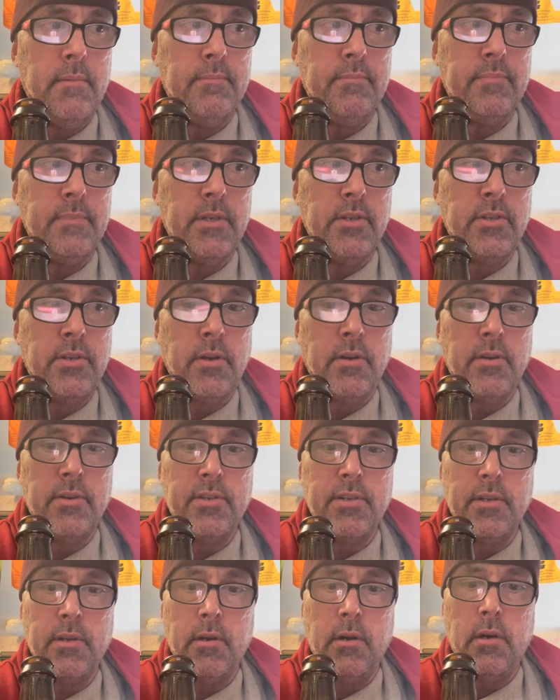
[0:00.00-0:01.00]

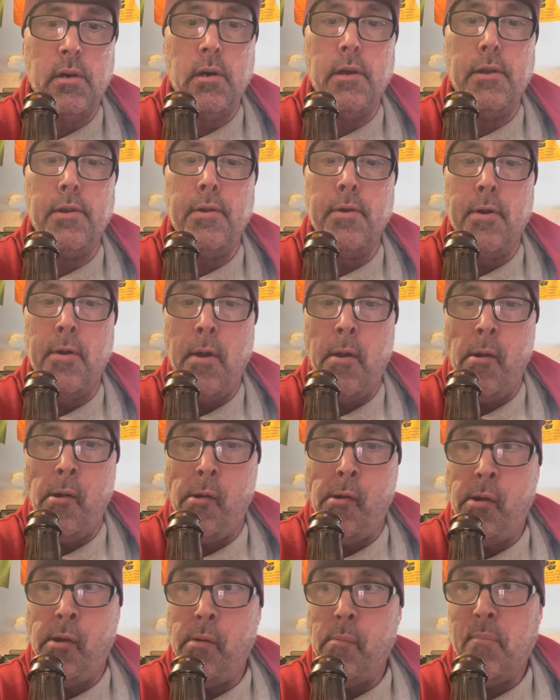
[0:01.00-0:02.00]
detergent on
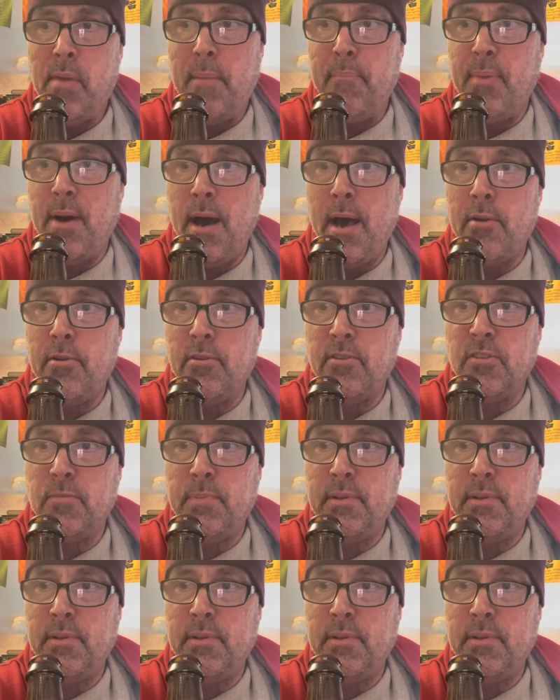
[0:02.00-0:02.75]
my bottles,